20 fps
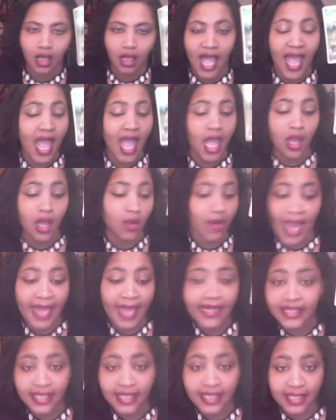I don't
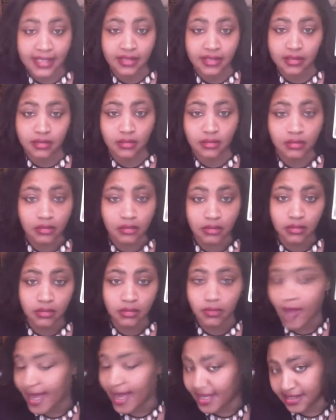like this.
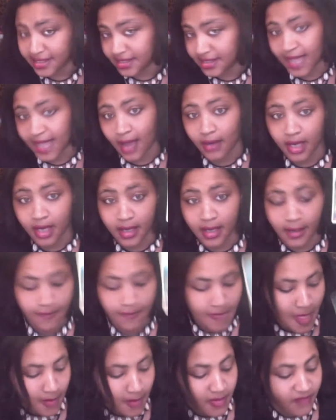Why this is out here.
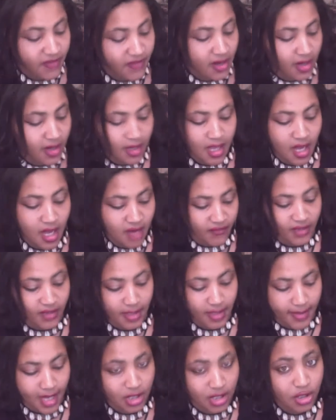Be very careful
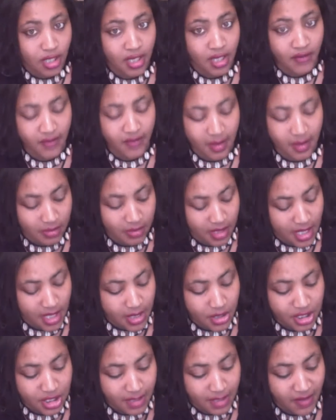about your
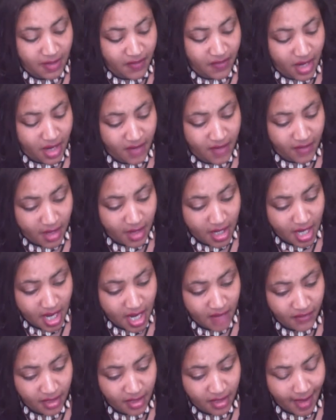energy. Be very, very
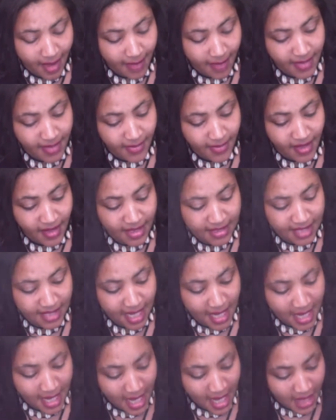careful about people that are
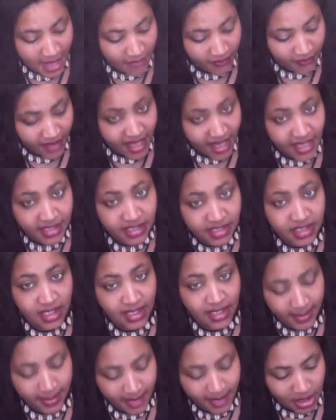saying things to
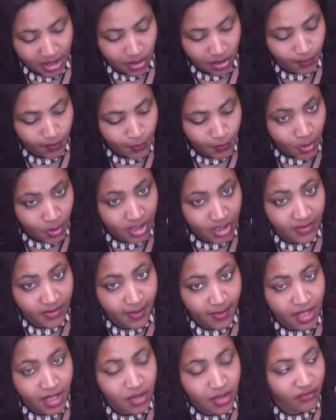limit you or to
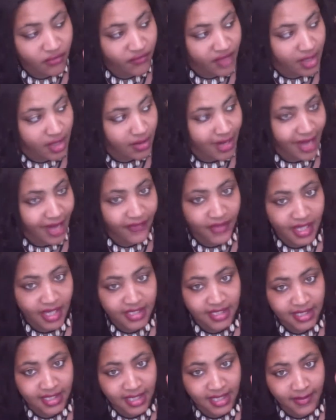make you feel like there's
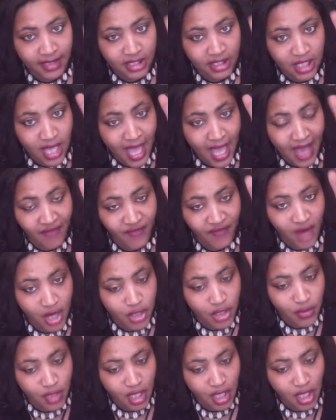a limit to how far
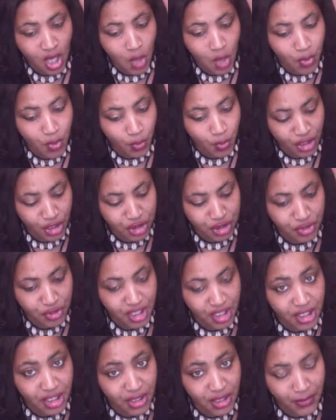you can go and what you
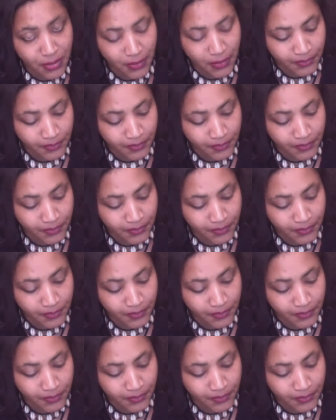can do.